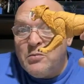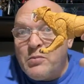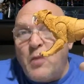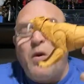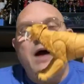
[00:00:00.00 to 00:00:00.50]

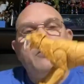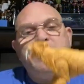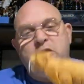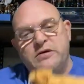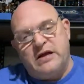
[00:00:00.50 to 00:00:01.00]
But why we
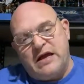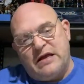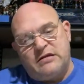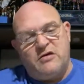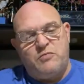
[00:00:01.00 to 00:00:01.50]
couldn't have
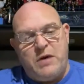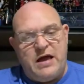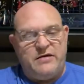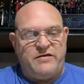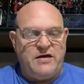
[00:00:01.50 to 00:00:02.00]
got this
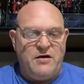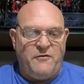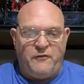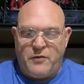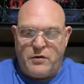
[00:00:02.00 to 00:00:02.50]
by
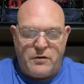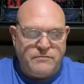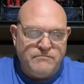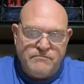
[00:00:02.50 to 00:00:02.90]
itself for